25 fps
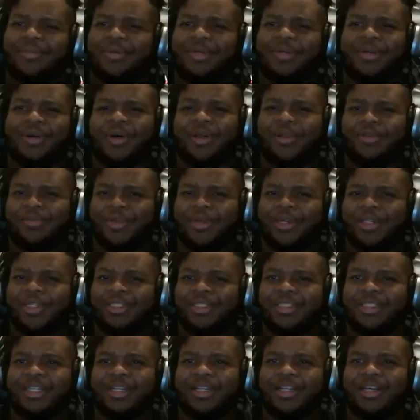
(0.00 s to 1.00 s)
called me
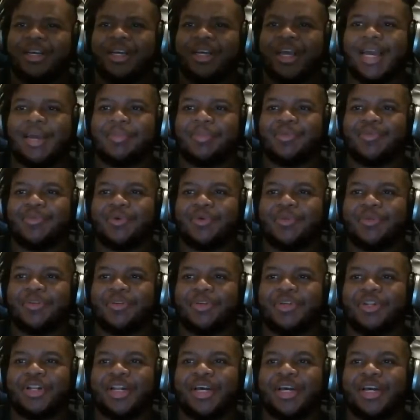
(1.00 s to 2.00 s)
and said like happy Fourth of
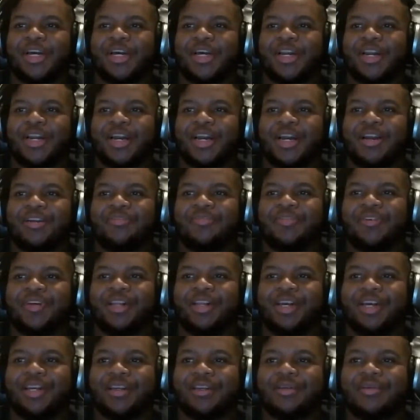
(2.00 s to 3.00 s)
July, and I kind of felt
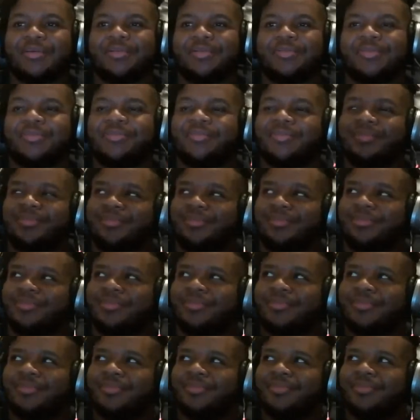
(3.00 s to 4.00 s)
like
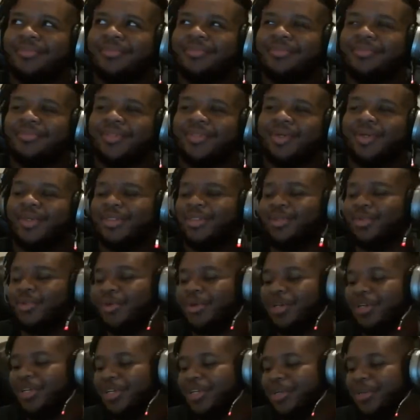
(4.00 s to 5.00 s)
what's the
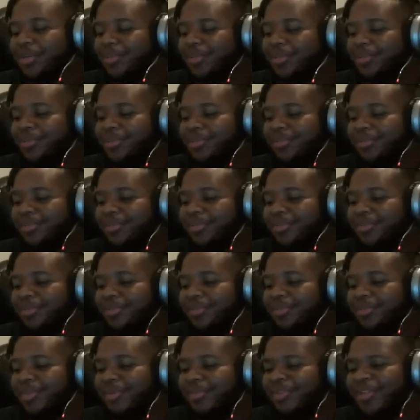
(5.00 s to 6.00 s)
word here?
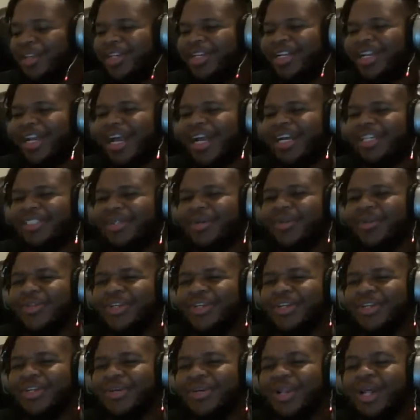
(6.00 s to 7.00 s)
I felt like an asshole
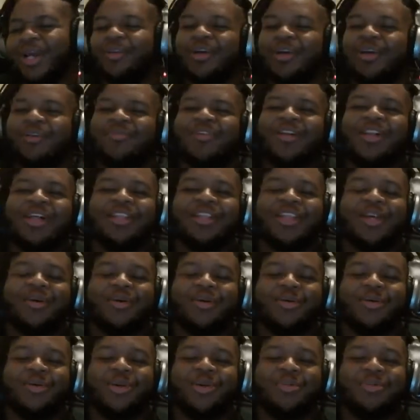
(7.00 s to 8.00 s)
thing to do. I, I felt like they
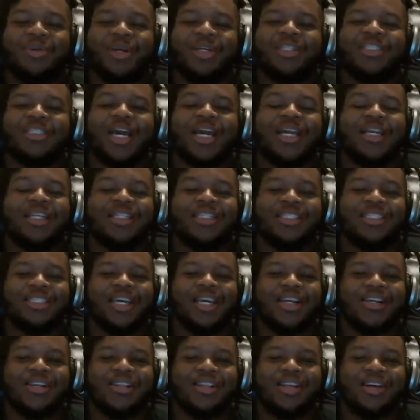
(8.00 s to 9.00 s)
were doing it because I didn't
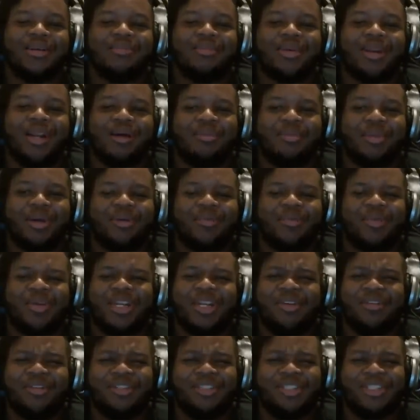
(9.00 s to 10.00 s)
say it to them, and I'm like, we
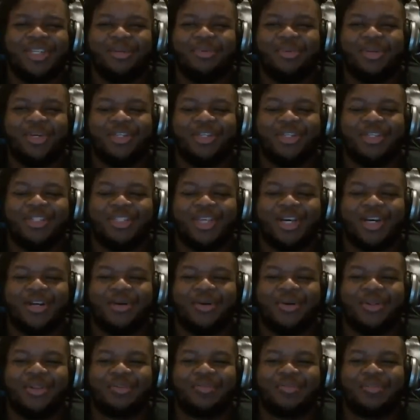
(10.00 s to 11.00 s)
never celebrated this. So I don't
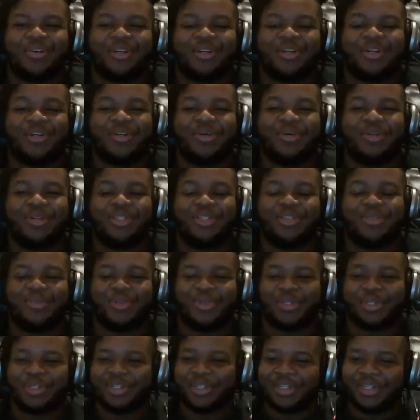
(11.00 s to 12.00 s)
know what the fuck you're doing this for.